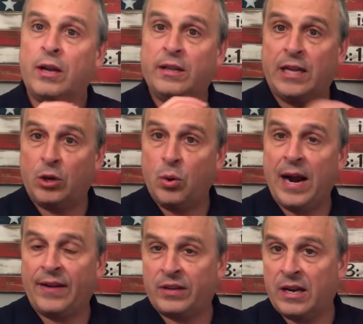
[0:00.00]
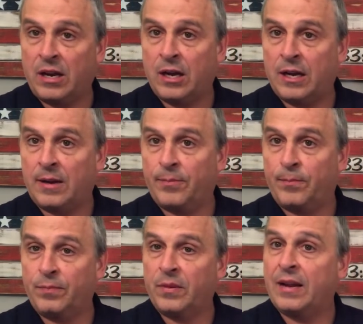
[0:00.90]
that you have to
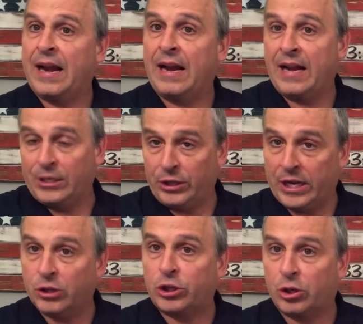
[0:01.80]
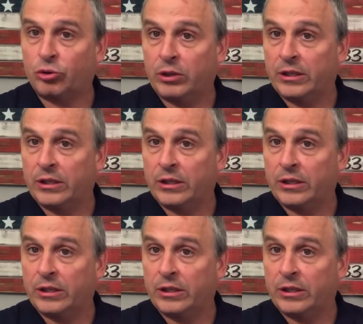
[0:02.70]
educate your children.